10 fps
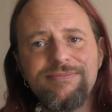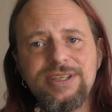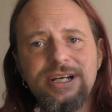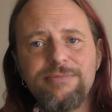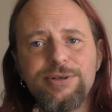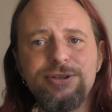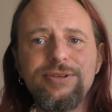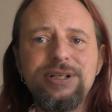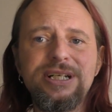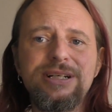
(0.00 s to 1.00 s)
the
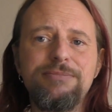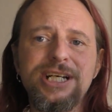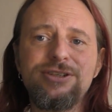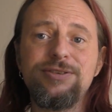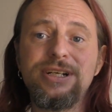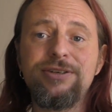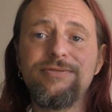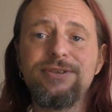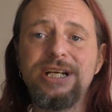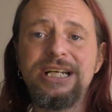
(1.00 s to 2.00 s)
opportunity to macerate
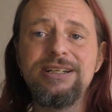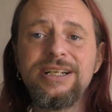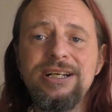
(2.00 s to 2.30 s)
overnight,